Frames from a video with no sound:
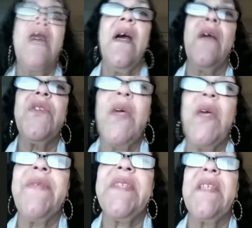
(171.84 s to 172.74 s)
I also have a
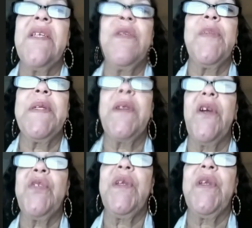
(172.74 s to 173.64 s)
son who has been
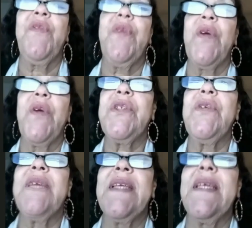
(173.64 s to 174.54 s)
incarcerated for over 2
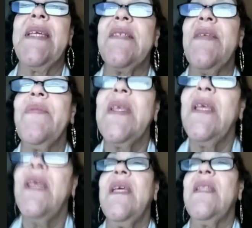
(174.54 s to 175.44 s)
decades.
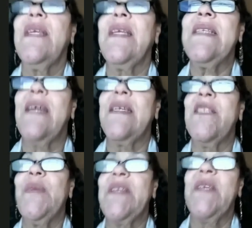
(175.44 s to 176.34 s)
In the late 90s, my
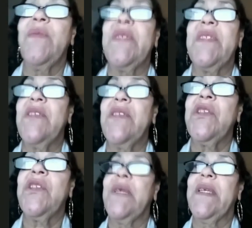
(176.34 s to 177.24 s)
son was sentenced to
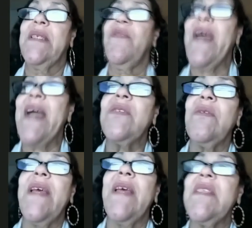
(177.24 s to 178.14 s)
a de facto life
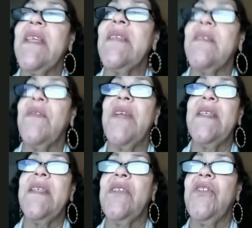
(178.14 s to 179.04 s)
sentence of
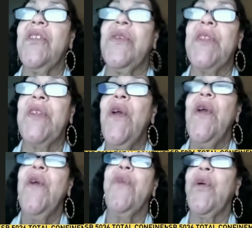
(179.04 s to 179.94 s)
96 years
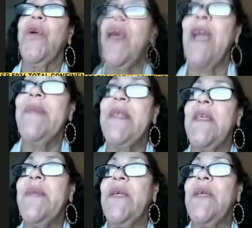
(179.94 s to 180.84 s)
for a crime he
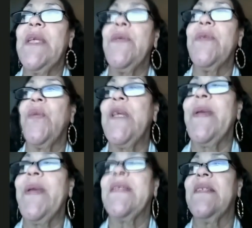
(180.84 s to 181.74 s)
committed when he was a week past
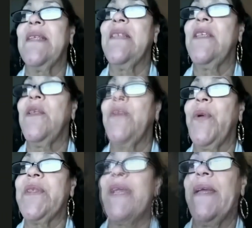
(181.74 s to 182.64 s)
his 18th
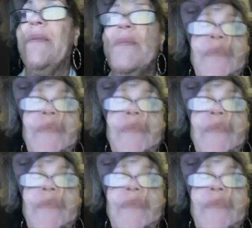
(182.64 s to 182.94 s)
birthday.